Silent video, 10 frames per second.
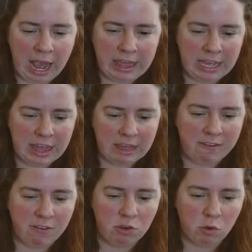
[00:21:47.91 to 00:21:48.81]
I think that this
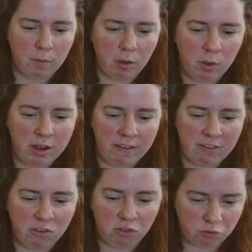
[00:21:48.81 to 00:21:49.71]
is adorable. What is this?
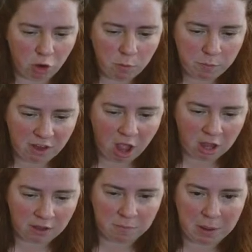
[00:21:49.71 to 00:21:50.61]
The Strobe
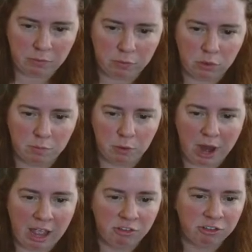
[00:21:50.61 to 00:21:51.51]
Socks by Ruth
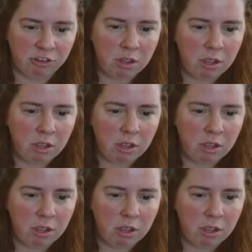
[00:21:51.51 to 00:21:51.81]
Brash.